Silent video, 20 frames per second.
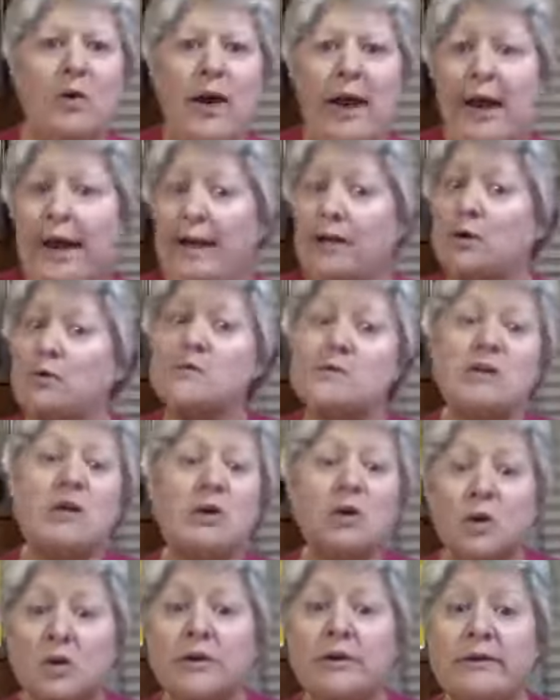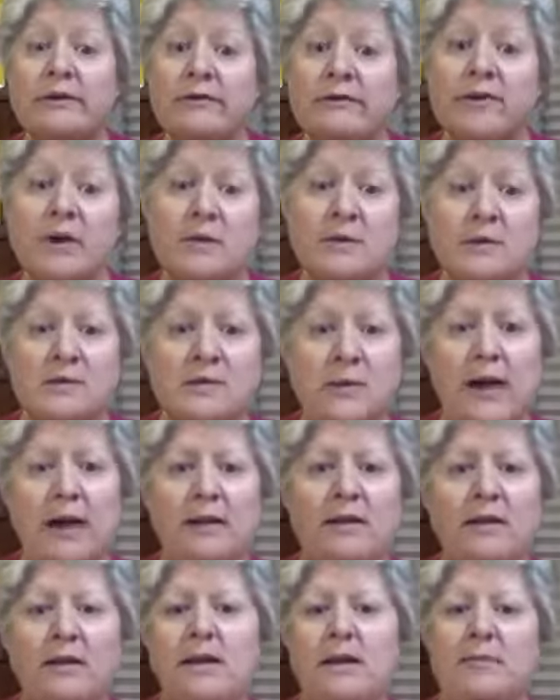and also learning from as
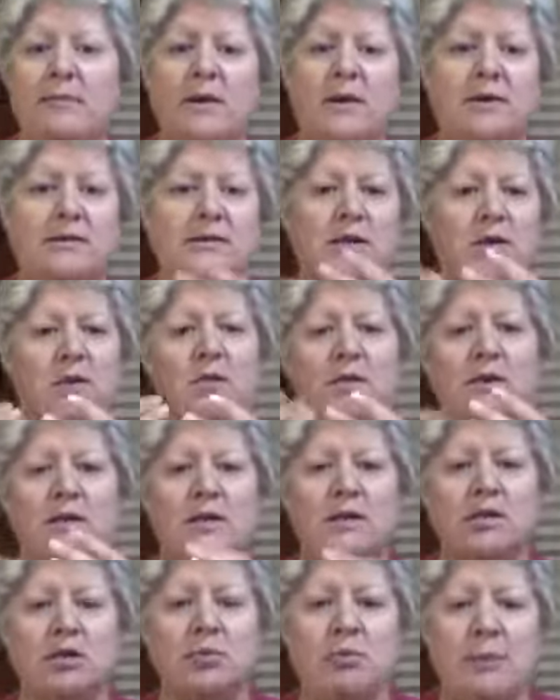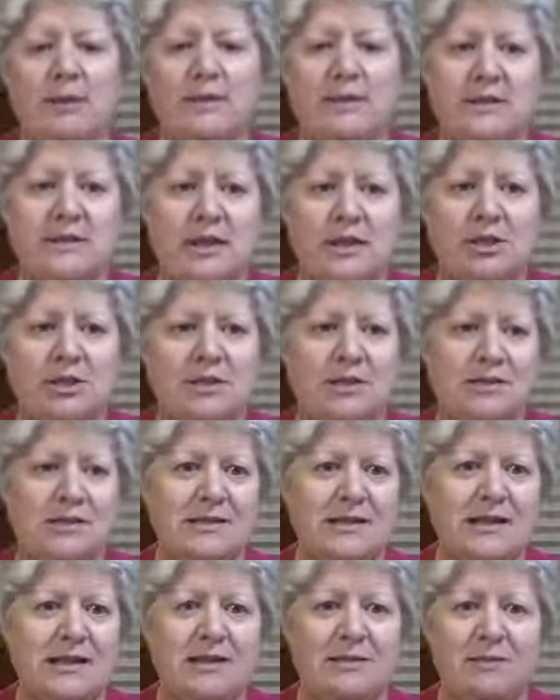well, because they all get to do presentations,
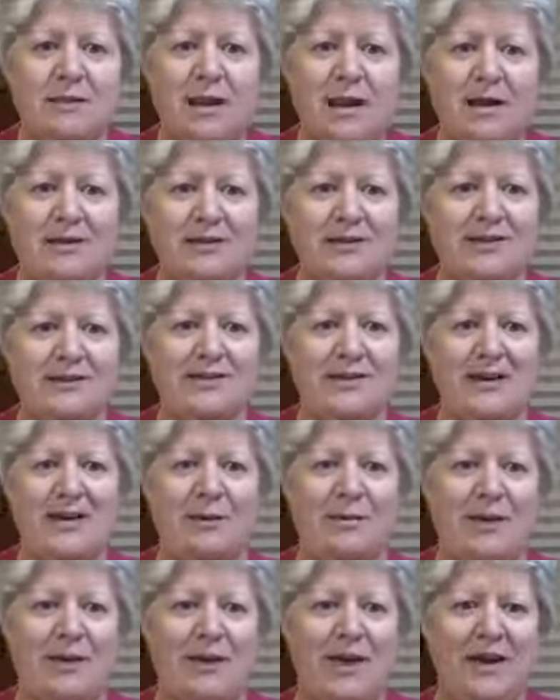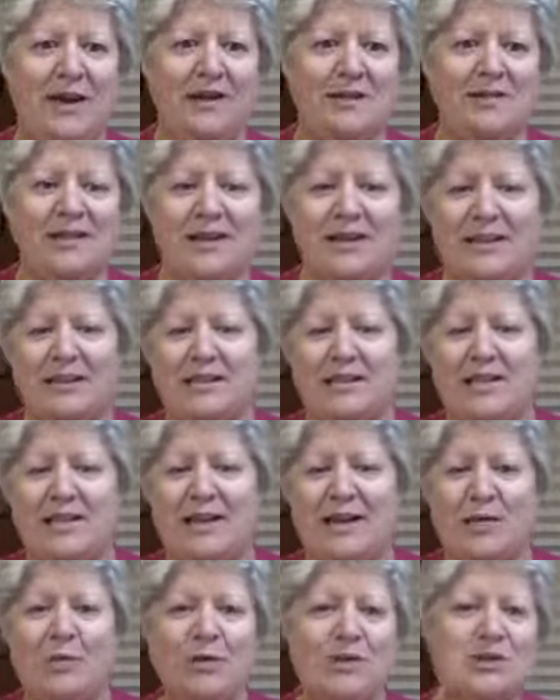and I'm kind of excited about that because I like to
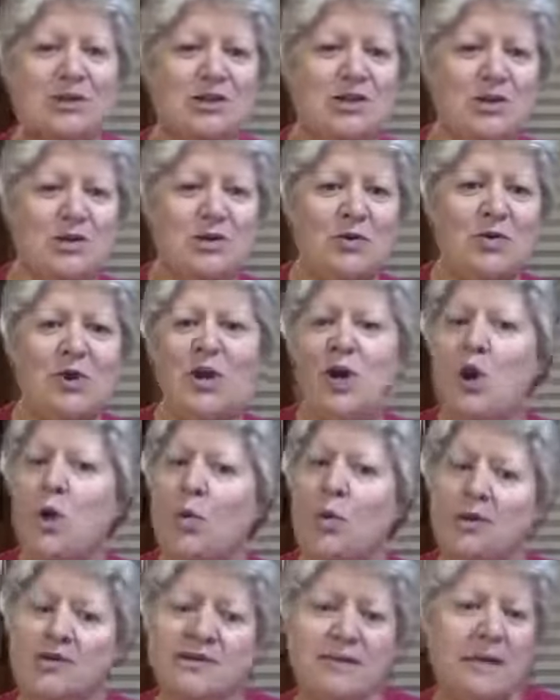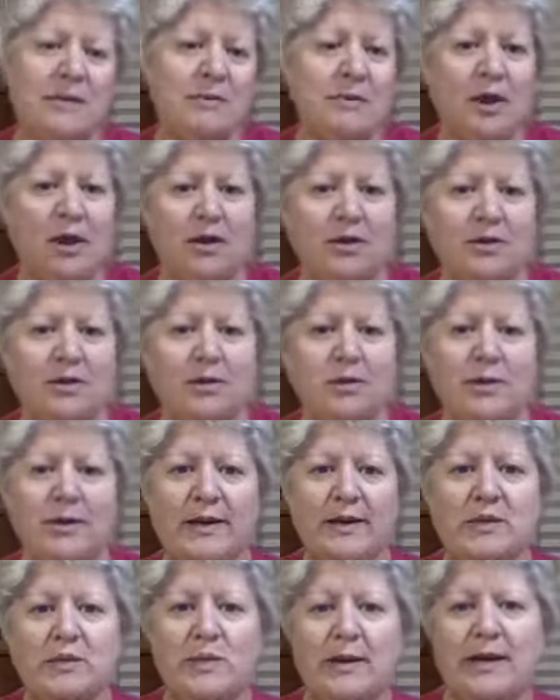hear what's new, what's going to be hot in
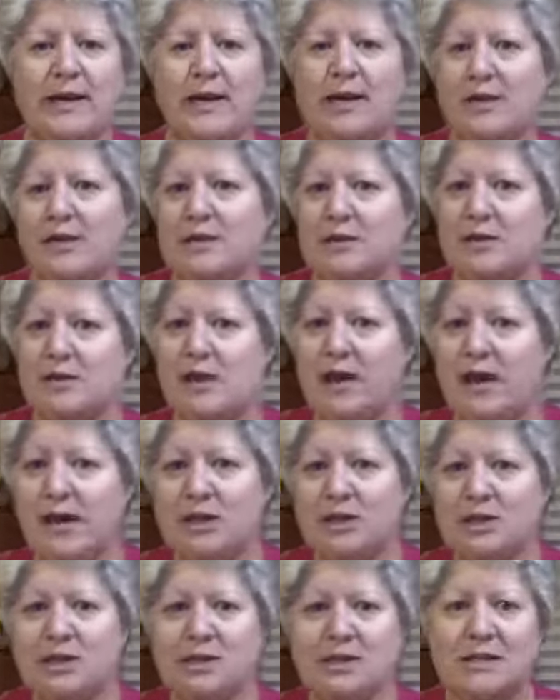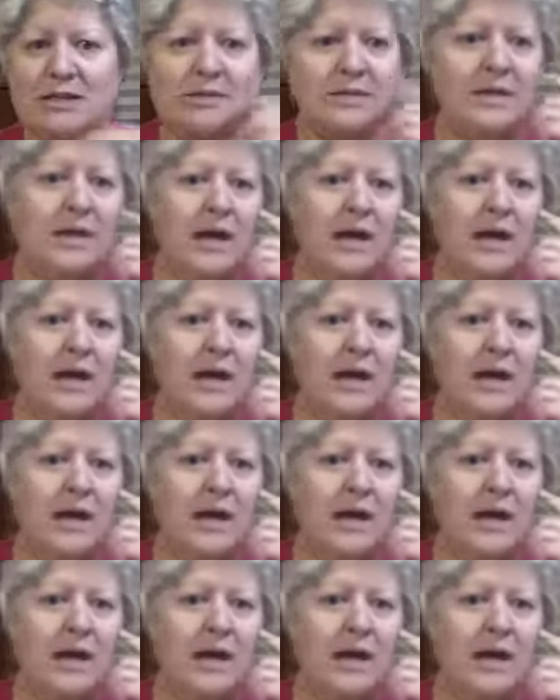2020 in these locations,